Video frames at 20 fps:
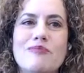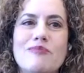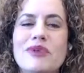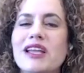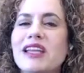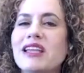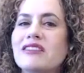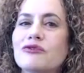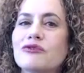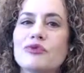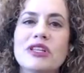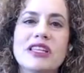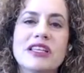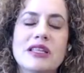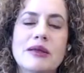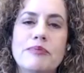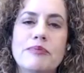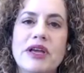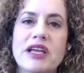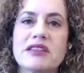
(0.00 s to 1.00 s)
It really
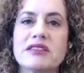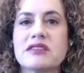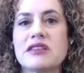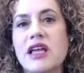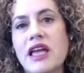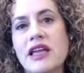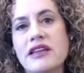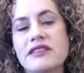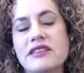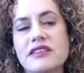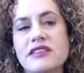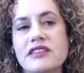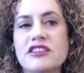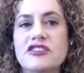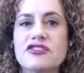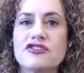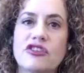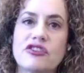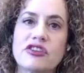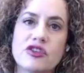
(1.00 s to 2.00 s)
depends. AT&T
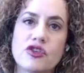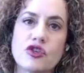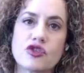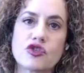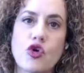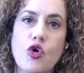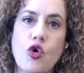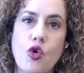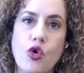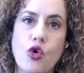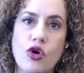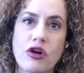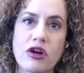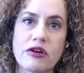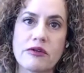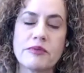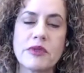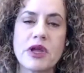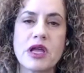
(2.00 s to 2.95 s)
started on core.